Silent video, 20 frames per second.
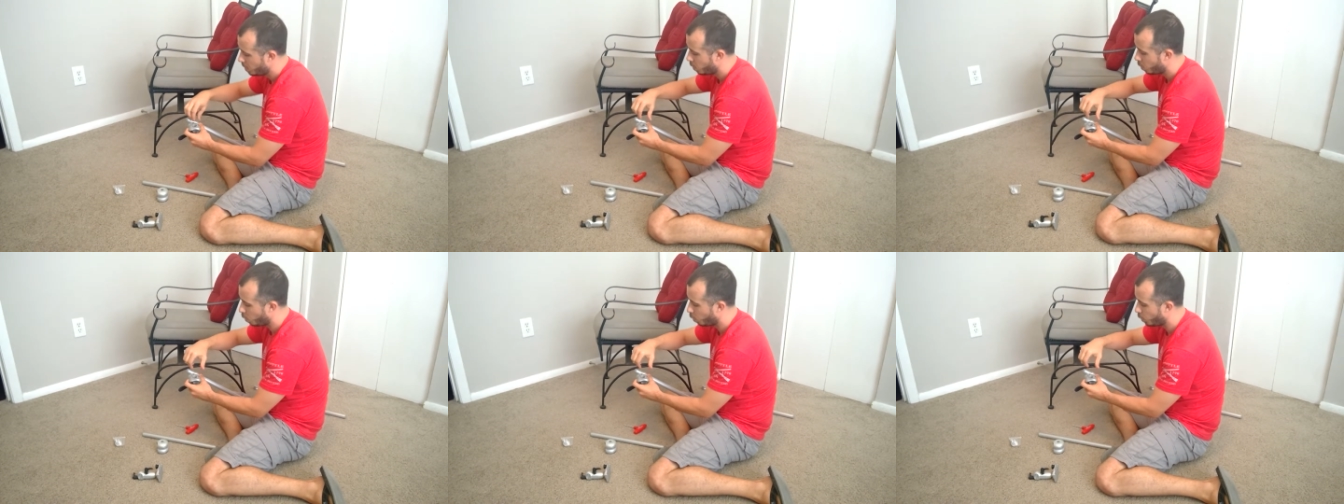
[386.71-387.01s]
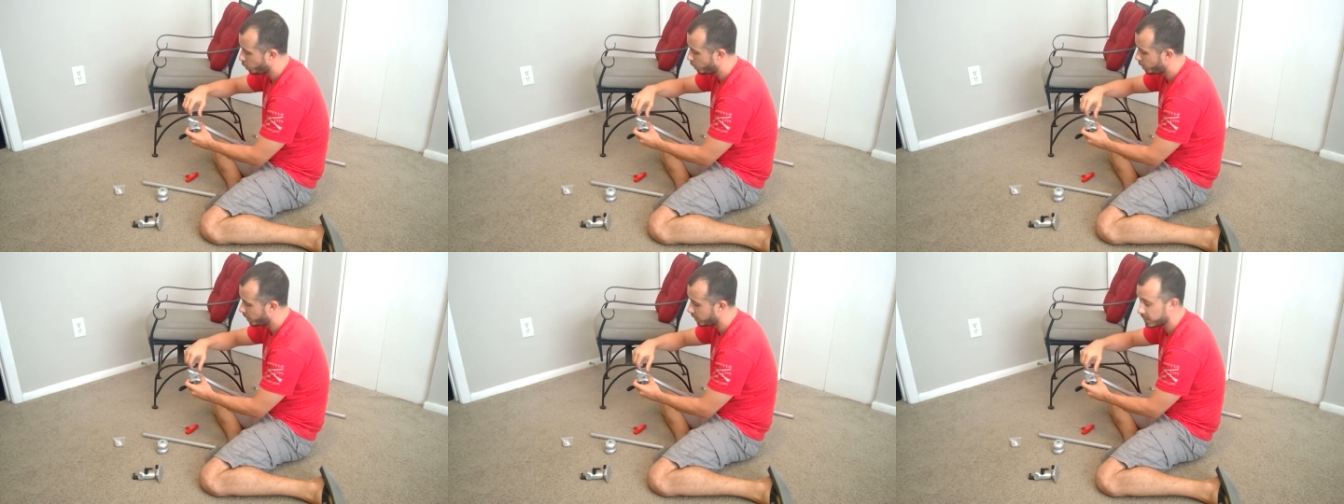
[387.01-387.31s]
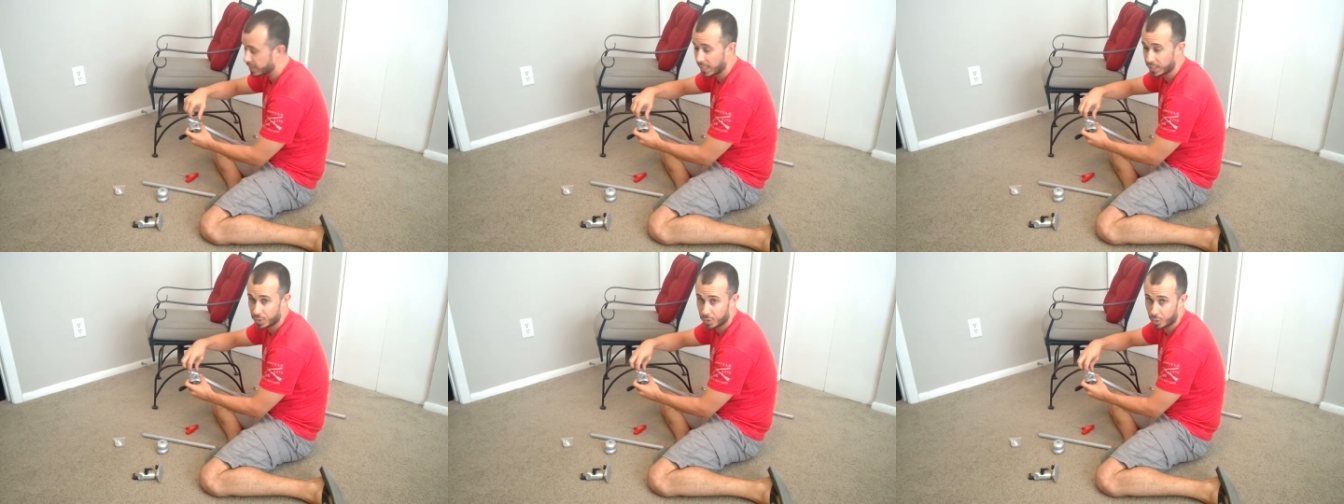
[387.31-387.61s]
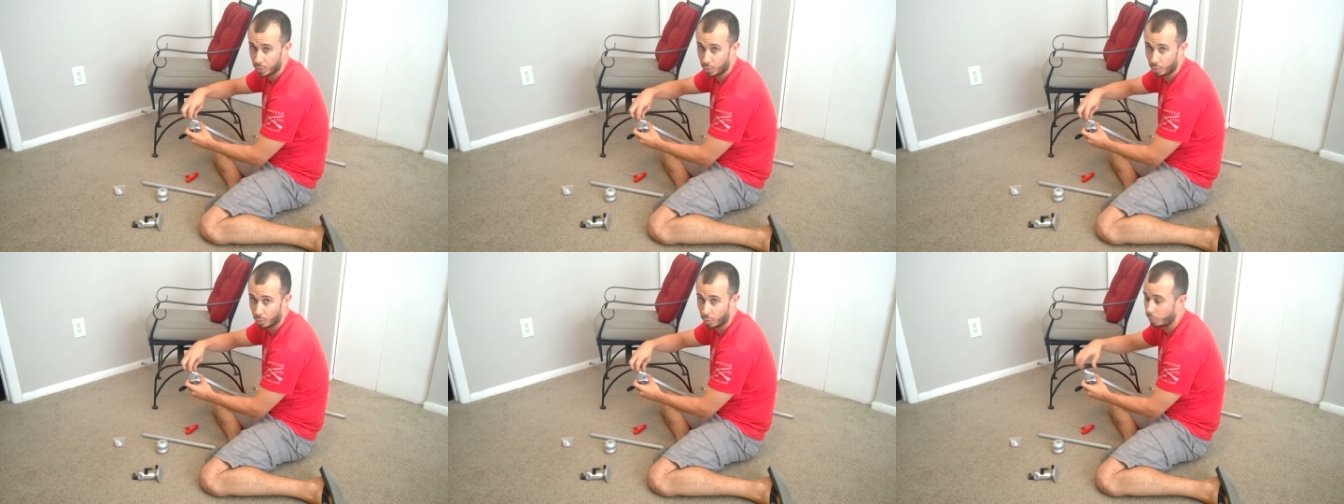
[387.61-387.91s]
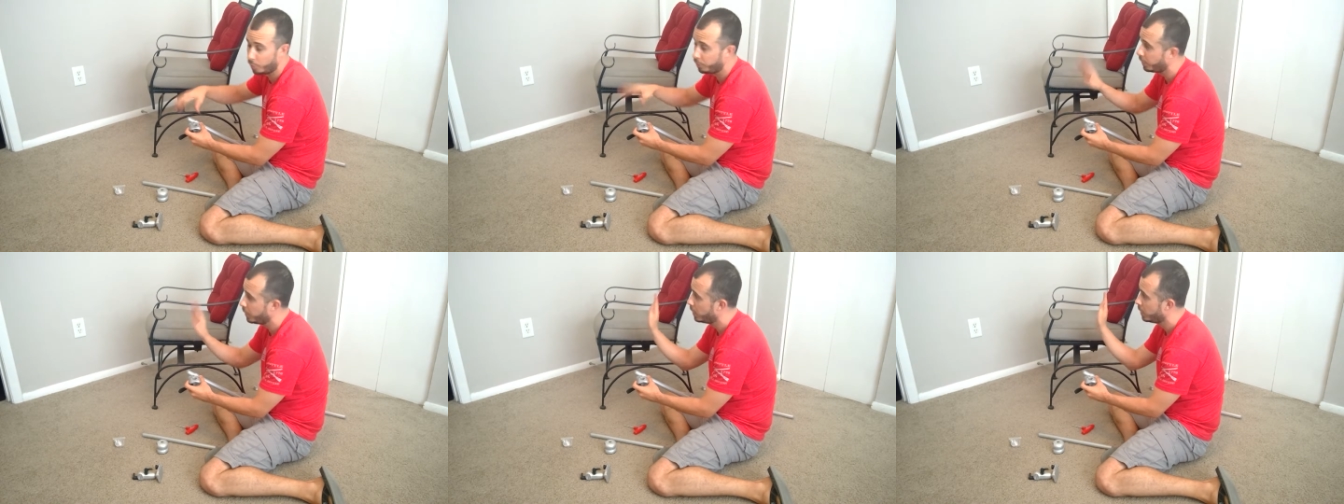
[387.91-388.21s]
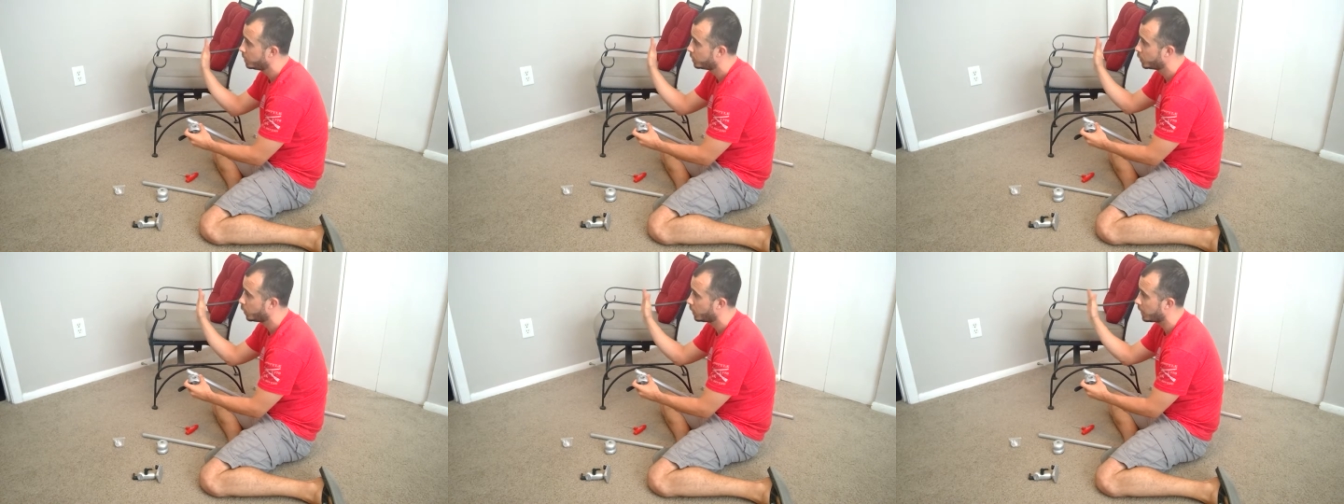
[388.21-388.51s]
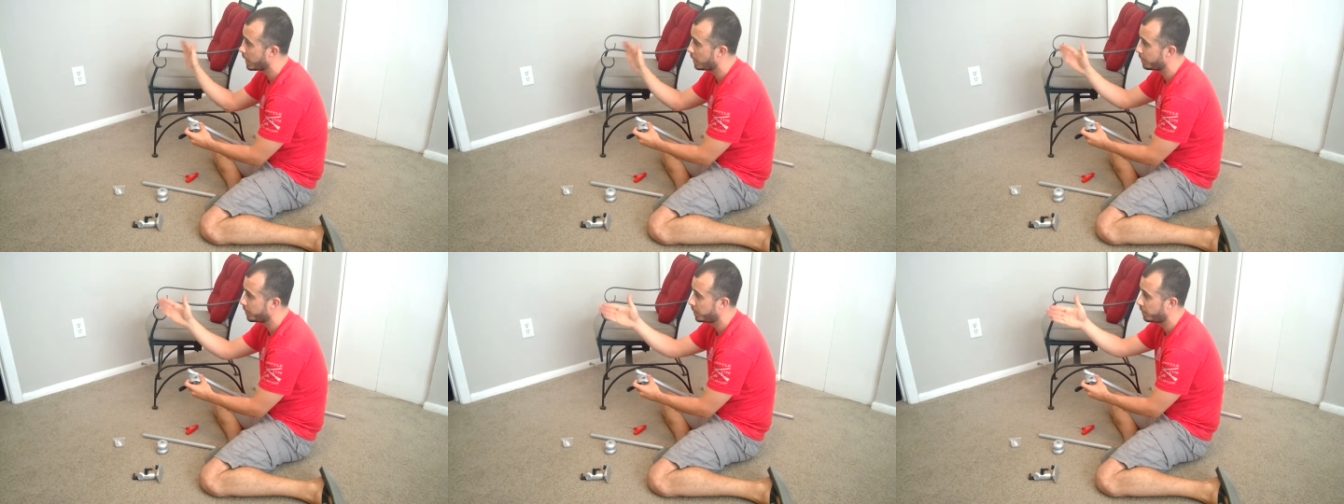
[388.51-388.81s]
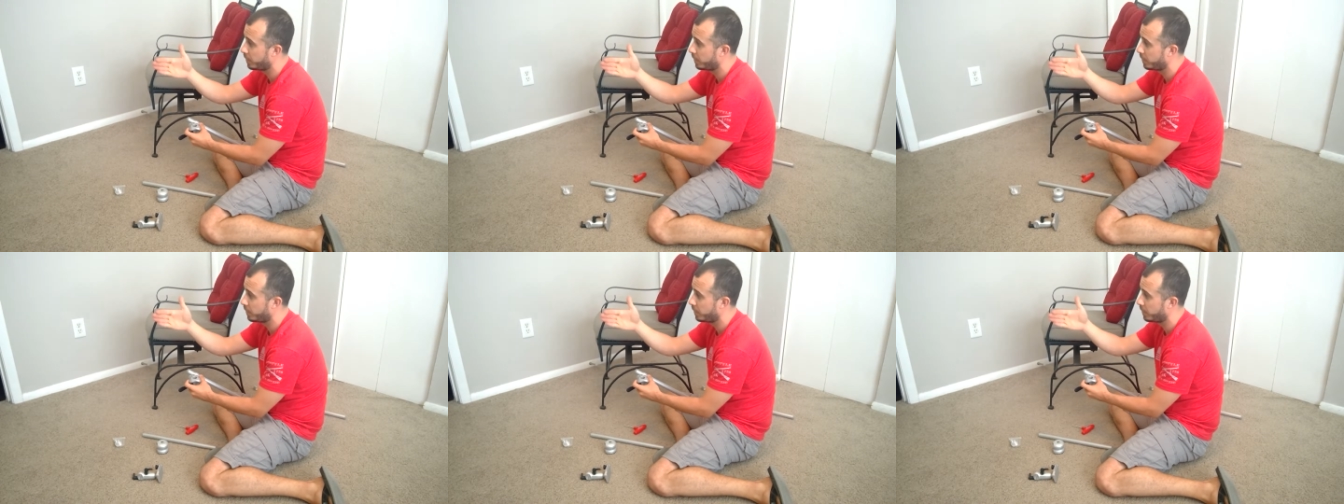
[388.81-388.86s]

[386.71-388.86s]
or you can attach the groove to allow the